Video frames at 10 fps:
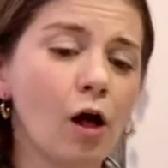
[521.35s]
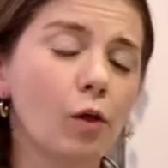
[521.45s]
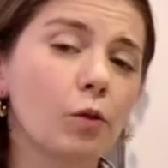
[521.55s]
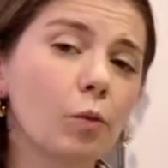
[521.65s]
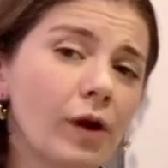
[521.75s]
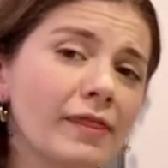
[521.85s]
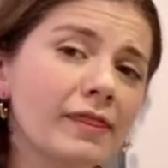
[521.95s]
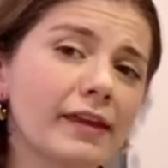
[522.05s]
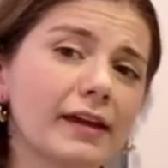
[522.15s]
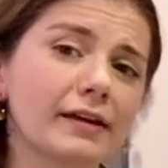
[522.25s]
One
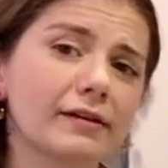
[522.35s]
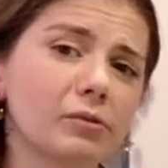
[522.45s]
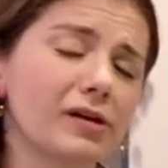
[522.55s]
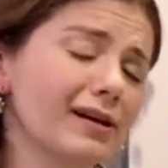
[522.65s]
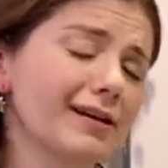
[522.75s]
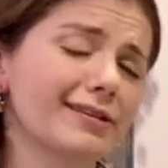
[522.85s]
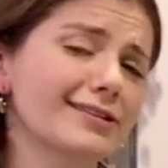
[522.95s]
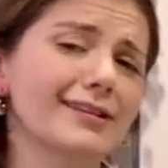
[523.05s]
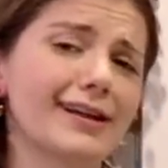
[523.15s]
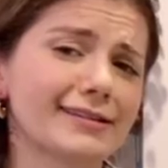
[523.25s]
thing, well, there's
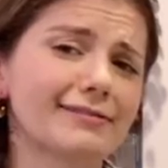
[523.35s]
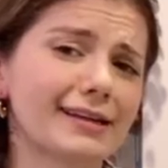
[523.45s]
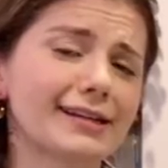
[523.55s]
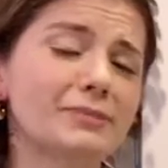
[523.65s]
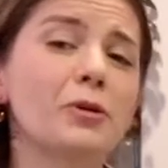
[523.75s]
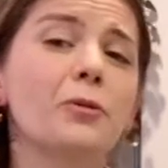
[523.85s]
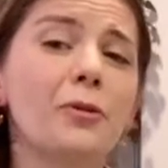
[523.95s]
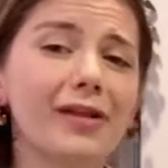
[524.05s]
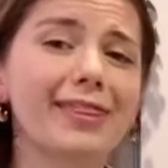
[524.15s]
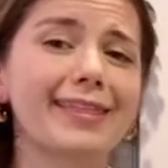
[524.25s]
lots of things, but
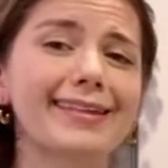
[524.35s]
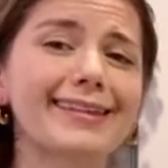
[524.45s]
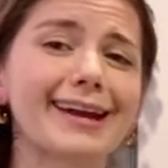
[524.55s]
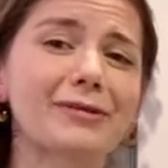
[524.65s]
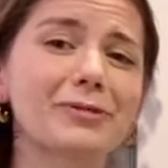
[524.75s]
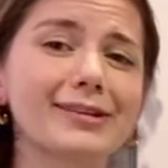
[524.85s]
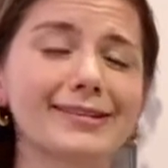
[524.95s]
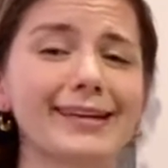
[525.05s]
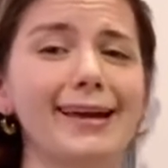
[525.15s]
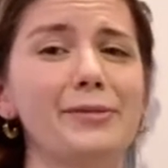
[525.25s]
one thing that I will
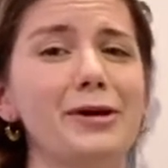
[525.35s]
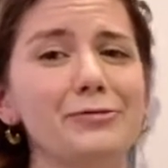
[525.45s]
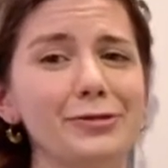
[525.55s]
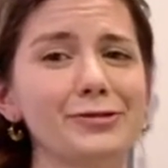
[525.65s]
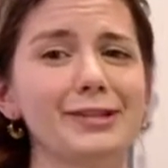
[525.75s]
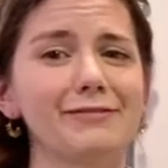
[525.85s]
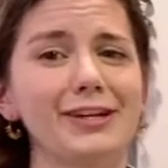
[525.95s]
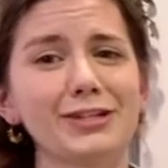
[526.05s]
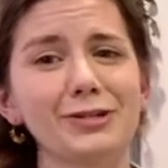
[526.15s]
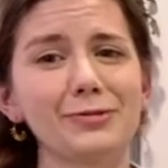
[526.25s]
say about roasting
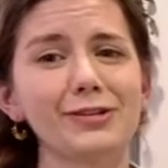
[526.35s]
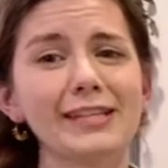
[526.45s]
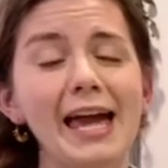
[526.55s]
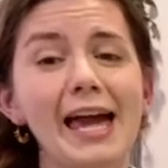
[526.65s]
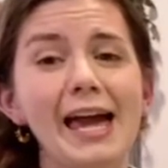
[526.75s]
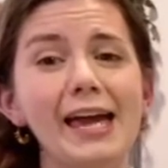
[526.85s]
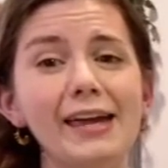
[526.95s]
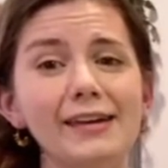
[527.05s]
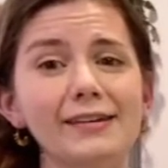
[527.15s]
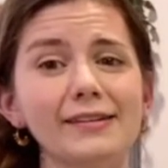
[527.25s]
vegetables
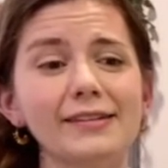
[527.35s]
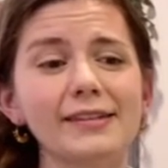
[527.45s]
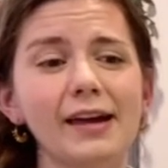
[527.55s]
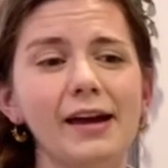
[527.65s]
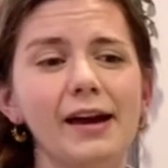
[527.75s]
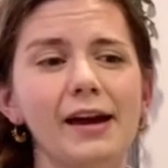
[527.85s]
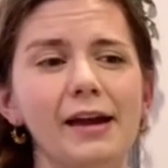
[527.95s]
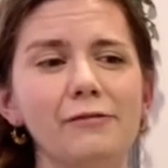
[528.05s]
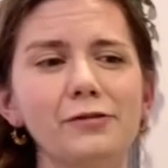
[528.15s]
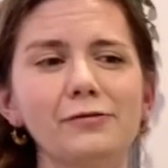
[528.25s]
is
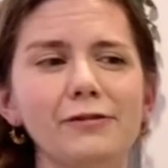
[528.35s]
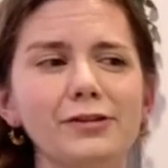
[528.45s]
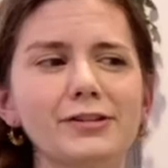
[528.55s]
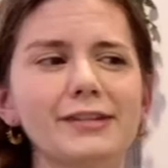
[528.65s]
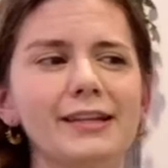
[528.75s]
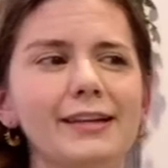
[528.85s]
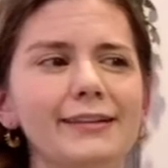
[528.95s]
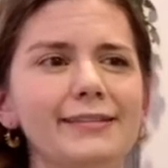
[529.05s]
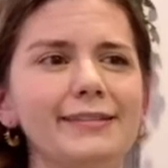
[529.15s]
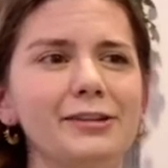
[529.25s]
if you've ever
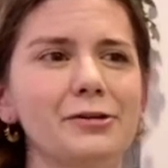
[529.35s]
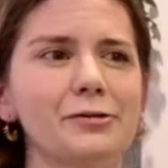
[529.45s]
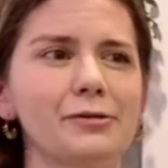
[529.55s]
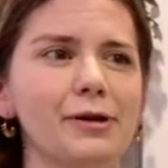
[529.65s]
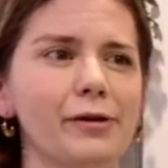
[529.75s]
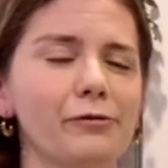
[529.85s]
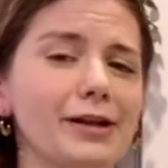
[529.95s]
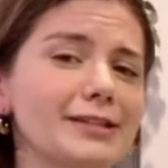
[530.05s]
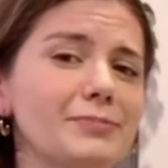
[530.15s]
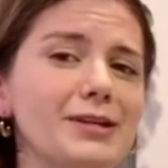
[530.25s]
seen, a
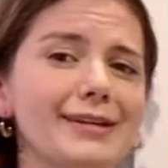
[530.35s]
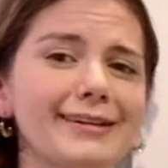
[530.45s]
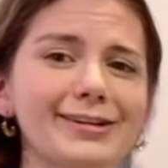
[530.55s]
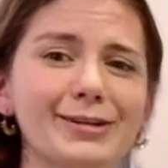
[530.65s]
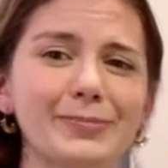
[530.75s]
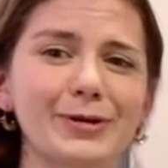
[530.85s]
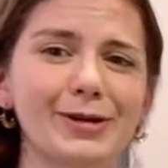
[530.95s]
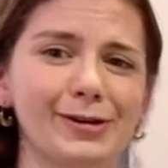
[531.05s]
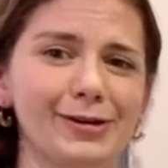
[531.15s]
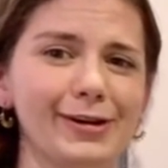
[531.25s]
recipe in a
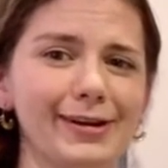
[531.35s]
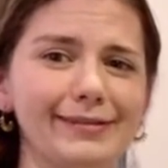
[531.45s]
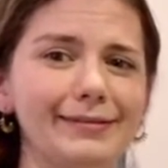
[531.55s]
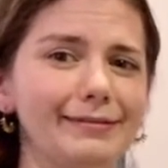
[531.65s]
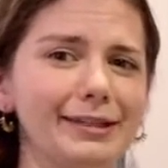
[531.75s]
cookbook or on,